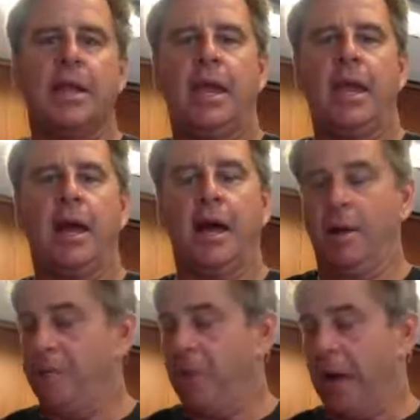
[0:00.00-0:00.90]

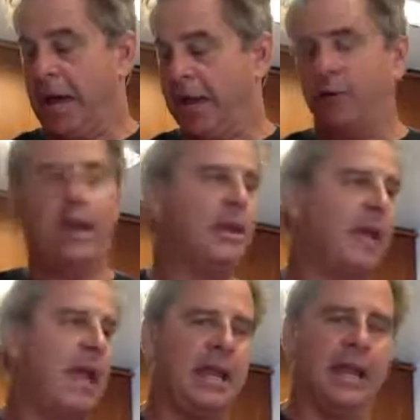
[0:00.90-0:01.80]
I agree.
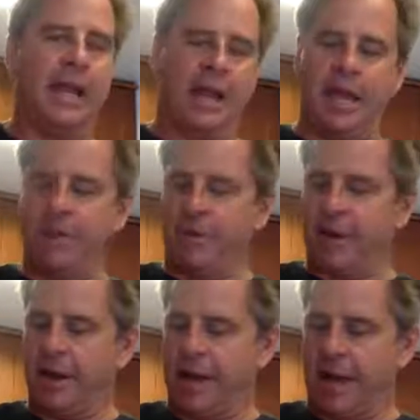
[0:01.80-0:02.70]
And
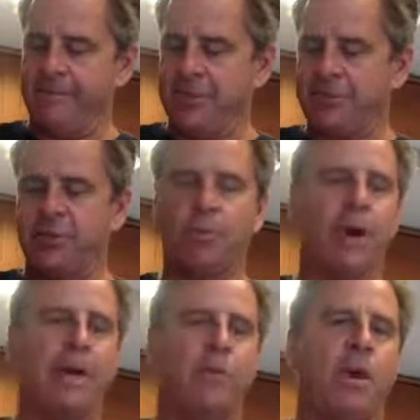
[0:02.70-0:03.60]
I just don't
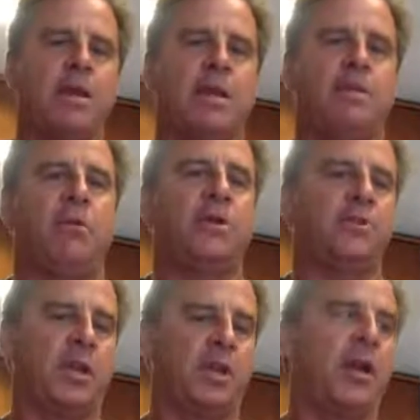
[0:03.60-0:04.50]
buy bread anymore,
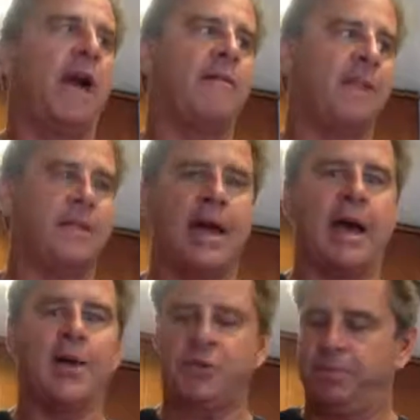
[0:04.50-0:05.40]
so I don't have it in the
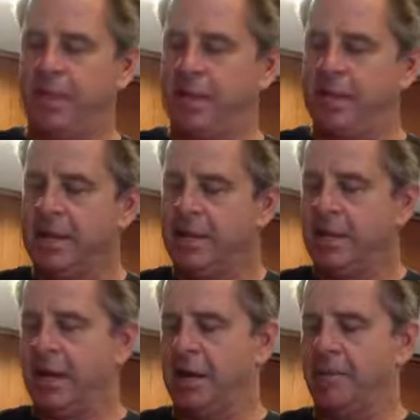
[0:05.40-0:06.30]
house, but
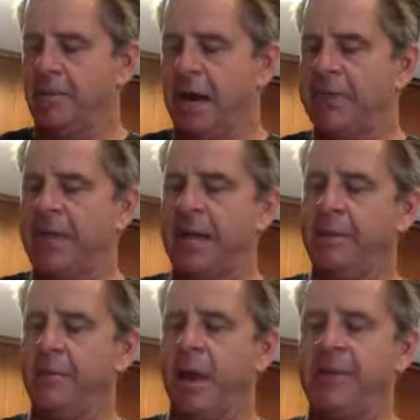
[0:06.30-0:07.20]
I thought
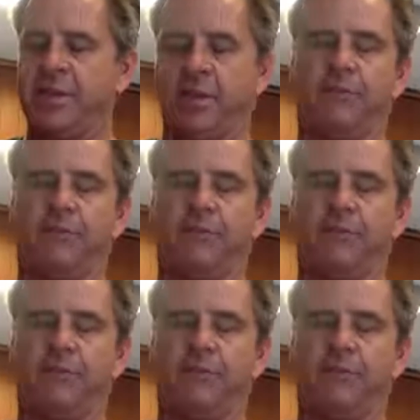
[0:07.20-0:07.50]
I'd buy this.